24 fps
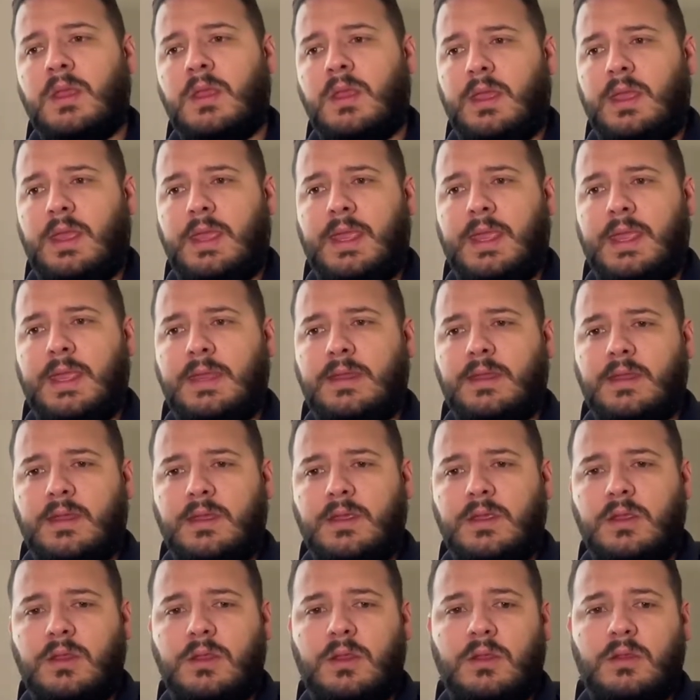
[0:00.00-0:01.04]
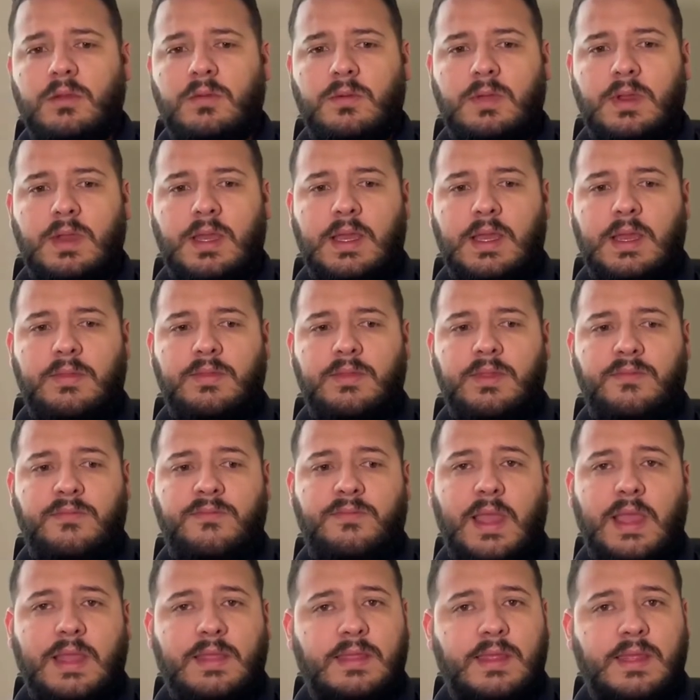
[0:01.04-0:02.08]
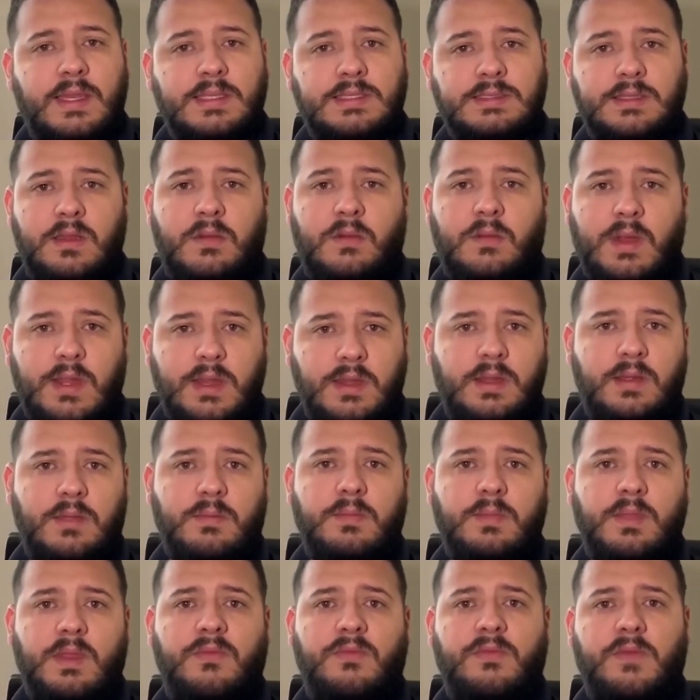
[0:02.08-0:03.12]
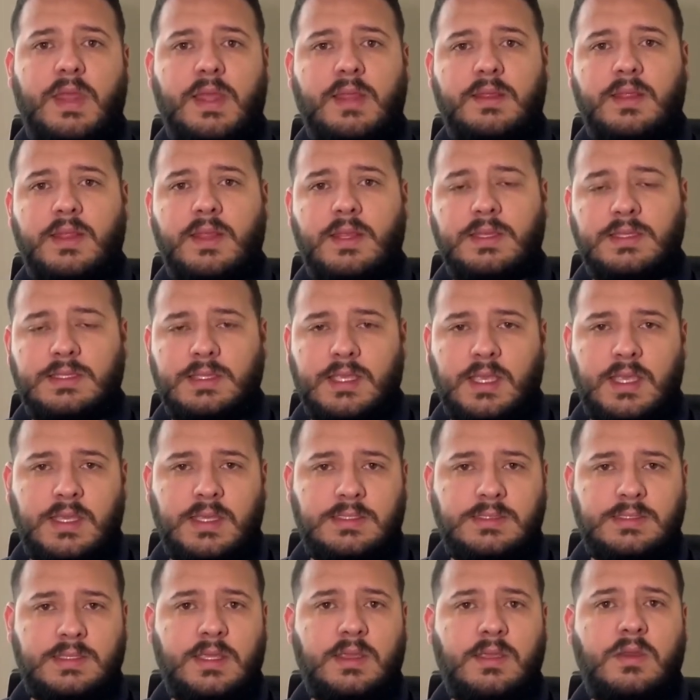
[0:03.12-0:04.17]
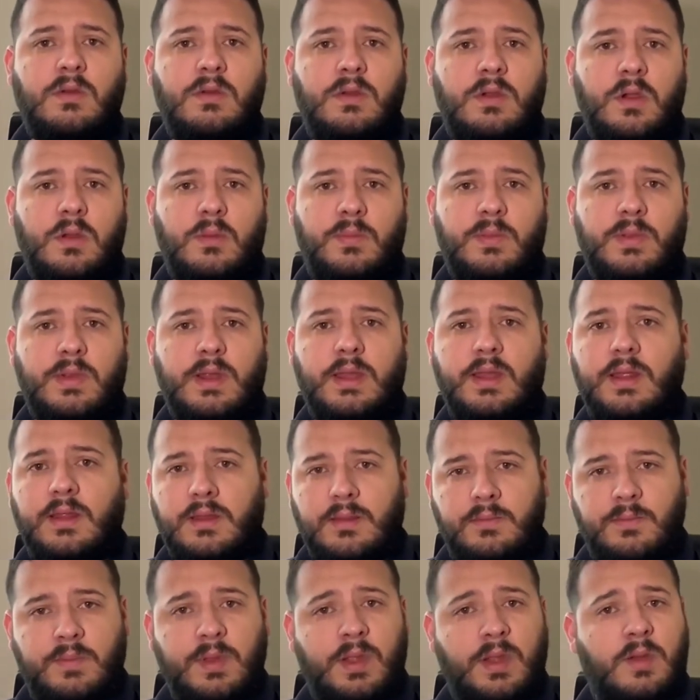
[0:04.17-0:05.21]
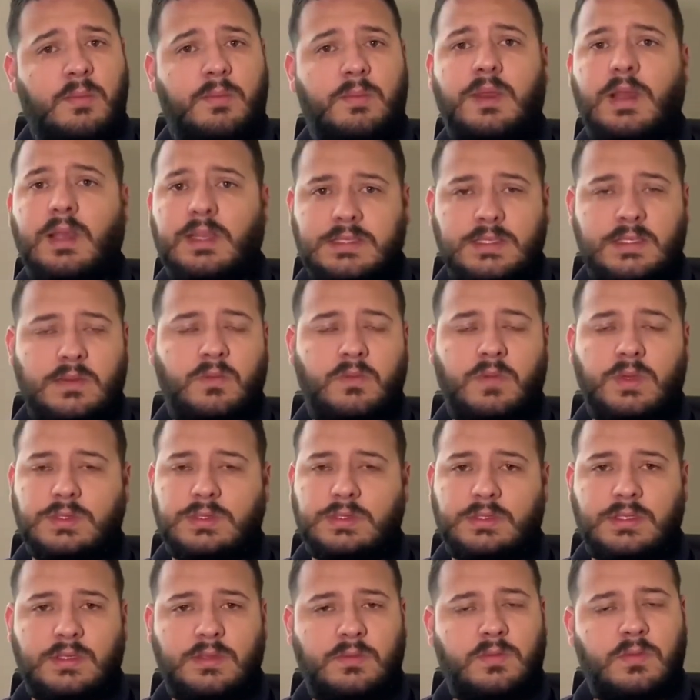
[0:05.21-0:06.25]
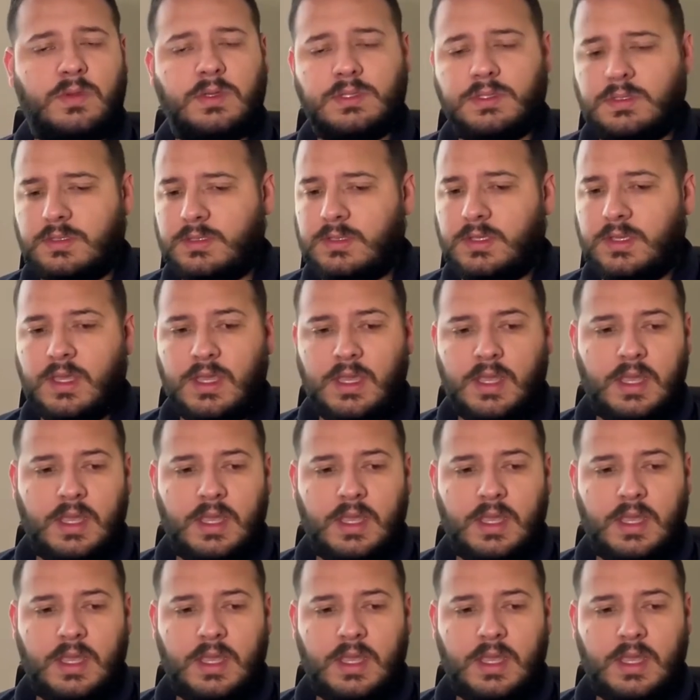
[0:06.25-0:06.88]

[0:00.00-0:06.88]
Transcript: And the fact that it's not random, the fact that it's a single card printed, Bitter Blossom was